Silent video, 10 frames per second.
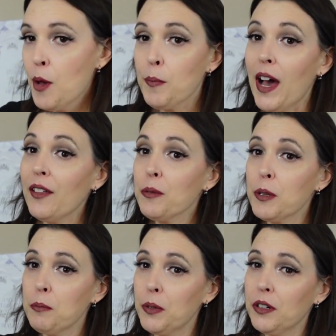but other
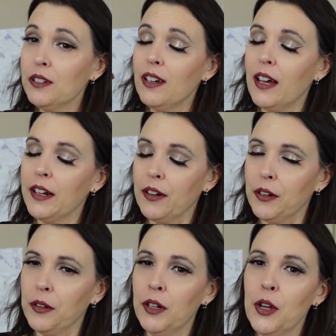people I
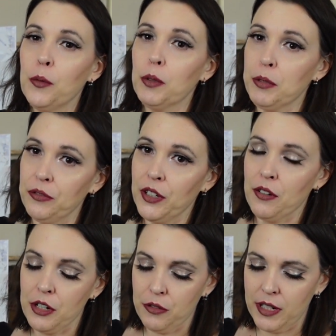know would prefer the
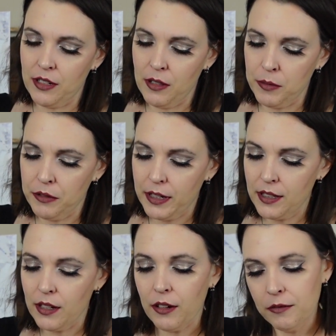orange red to the blue red,
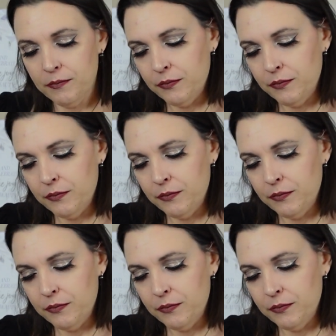so